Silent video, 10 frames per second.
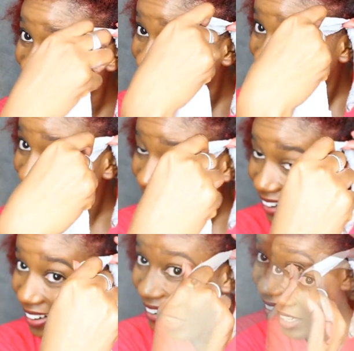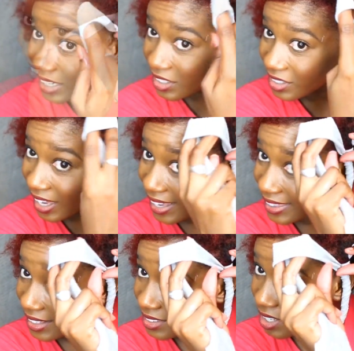And all she did
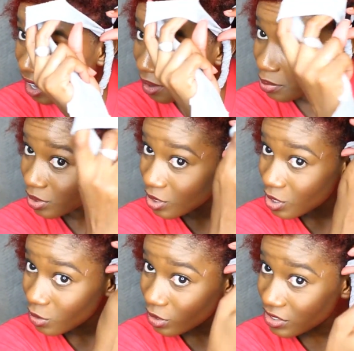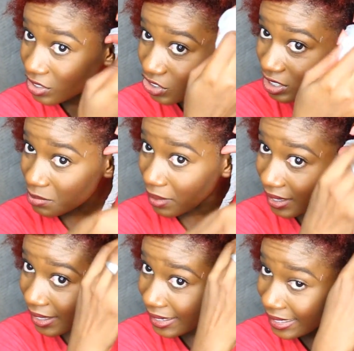at the top was to just
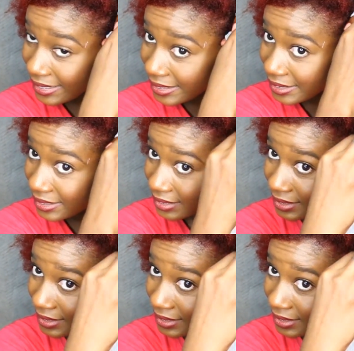make a little